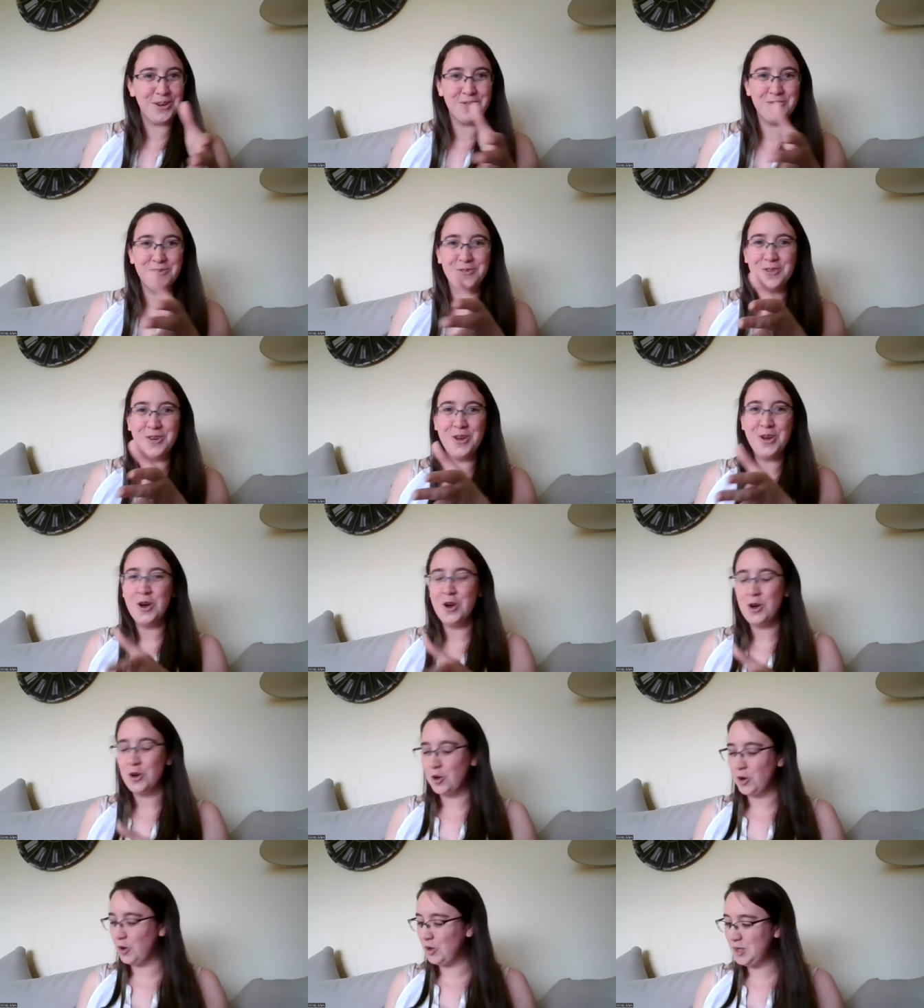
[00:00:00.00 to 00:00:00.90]
of
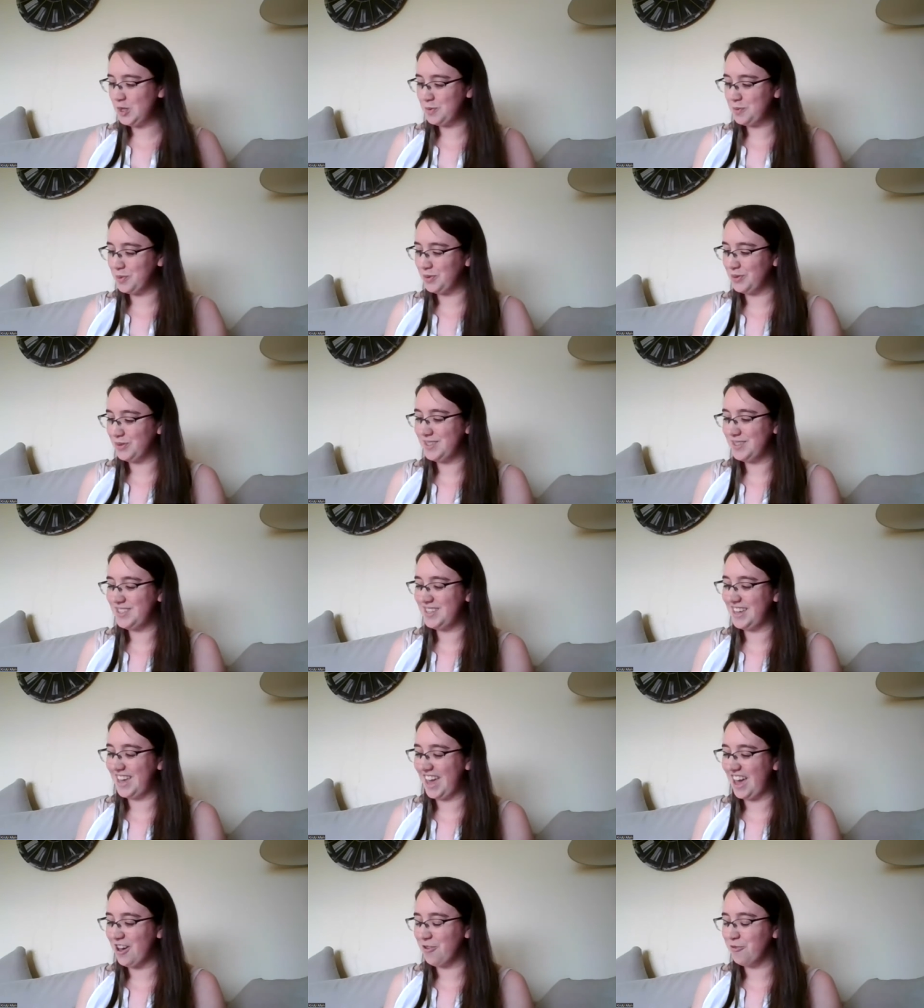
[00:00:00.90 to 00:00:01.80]
Gospels to
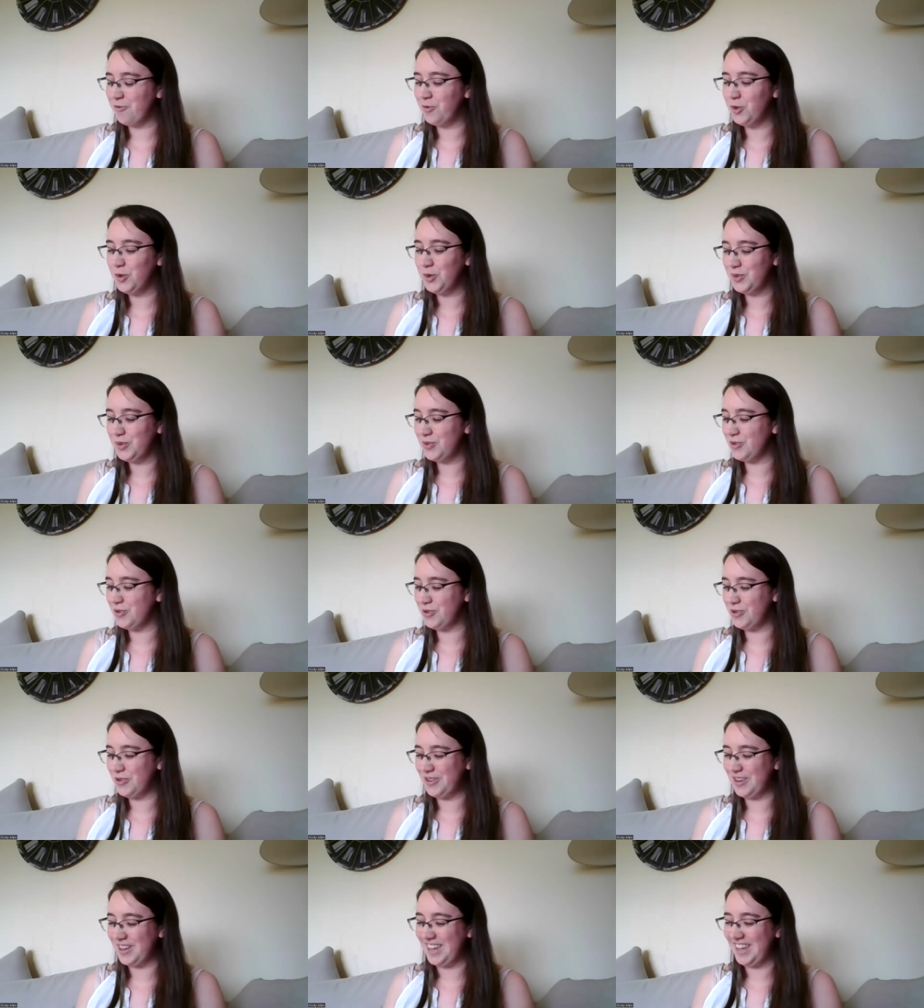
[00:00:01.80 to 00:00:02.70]
get a full
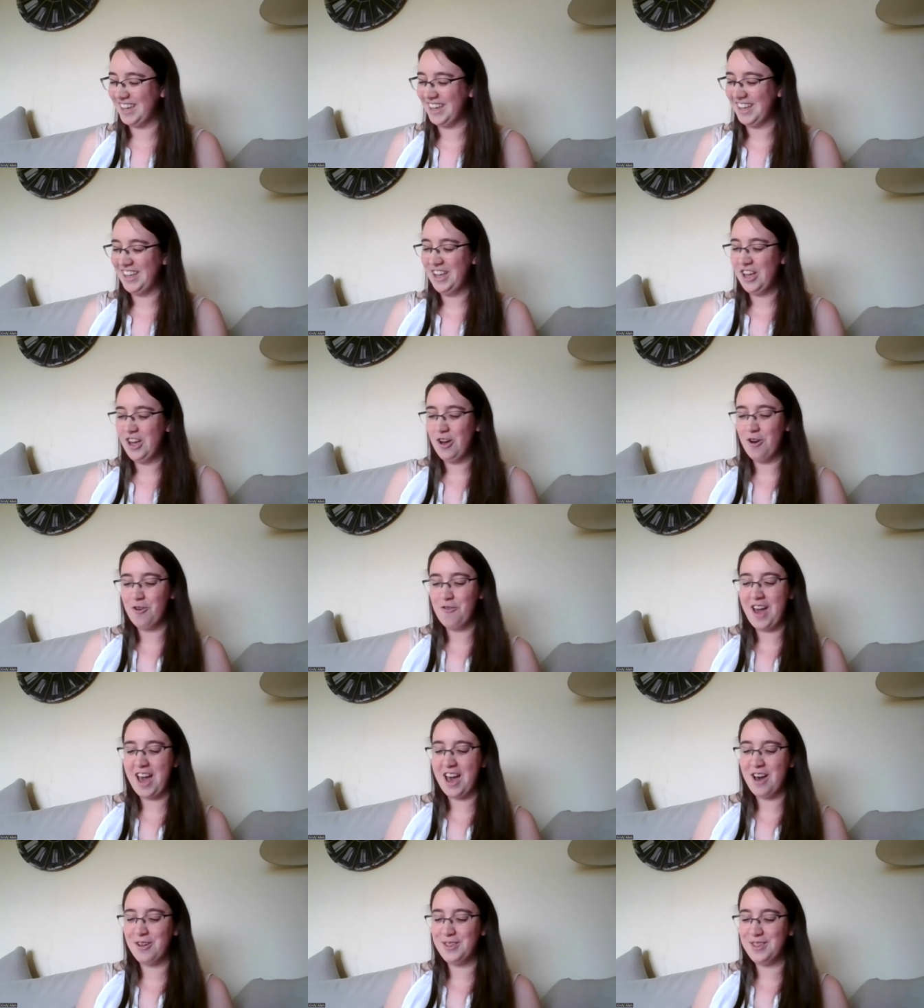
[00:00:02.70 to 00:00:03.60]
story of
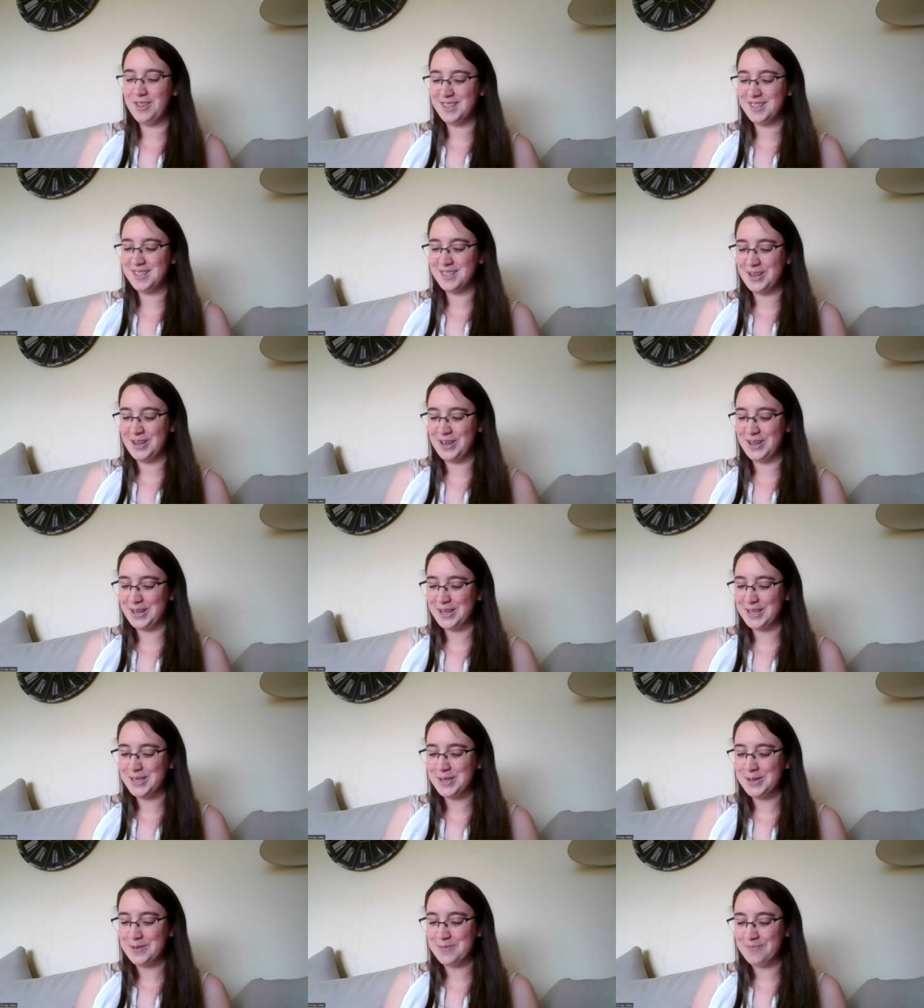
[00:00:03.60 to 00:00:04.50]
how this
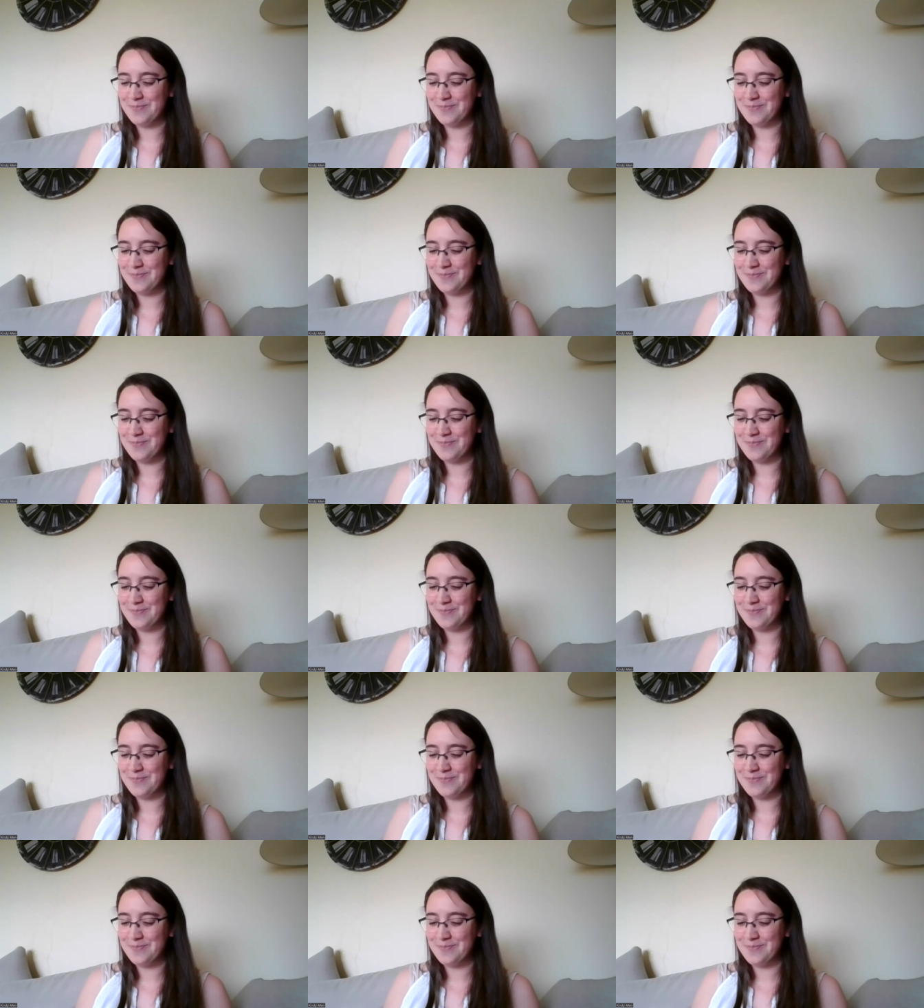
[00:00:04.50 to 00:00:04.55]
looked.